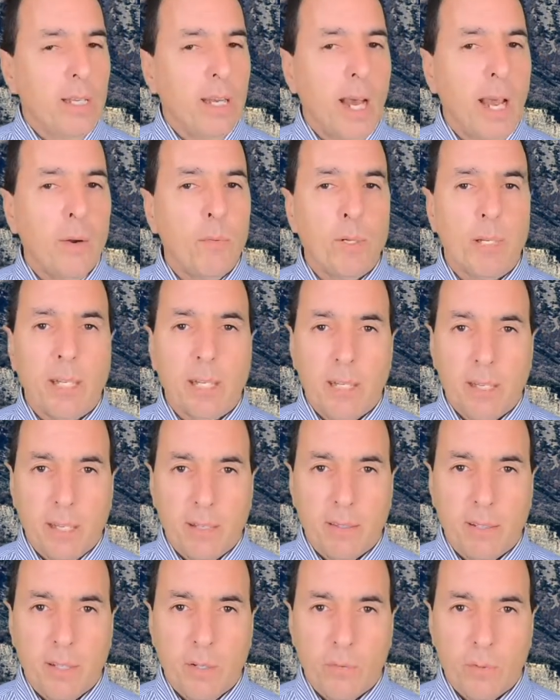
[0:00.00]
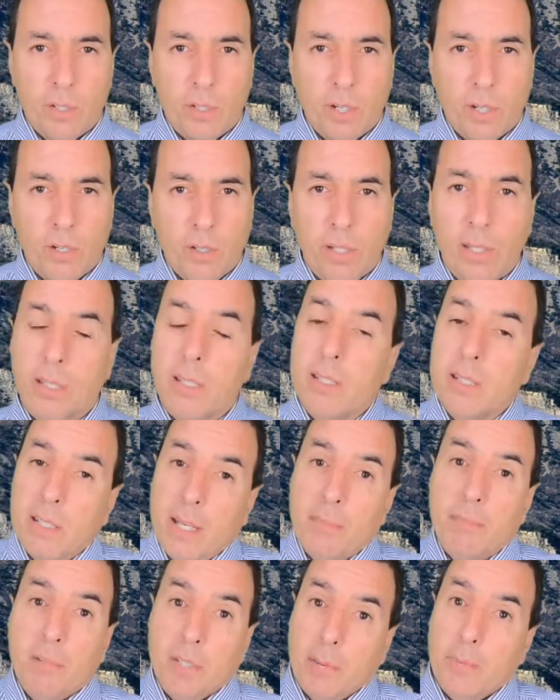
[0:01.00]
I would get nothing in return,
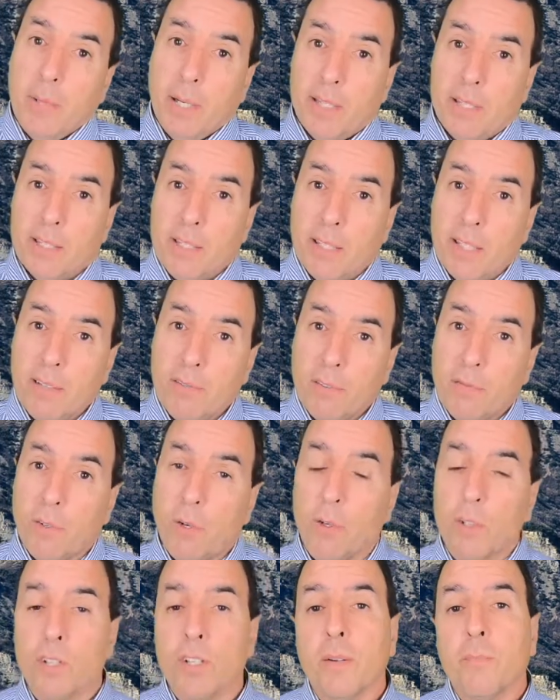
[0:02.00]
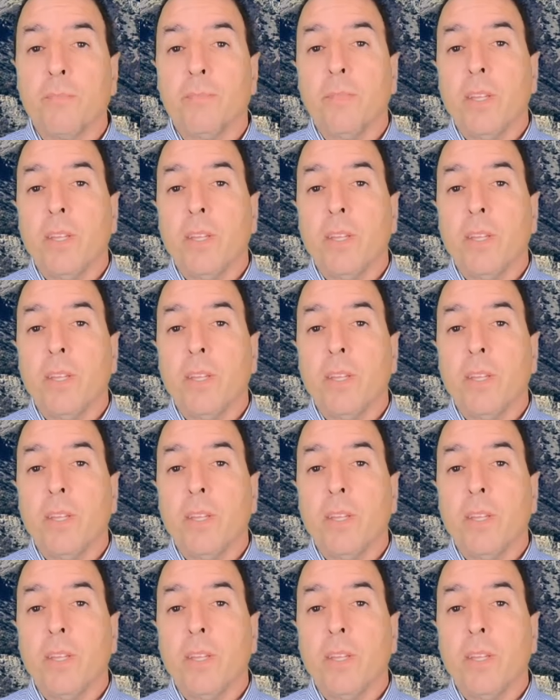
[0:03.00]
except a place to live, of course.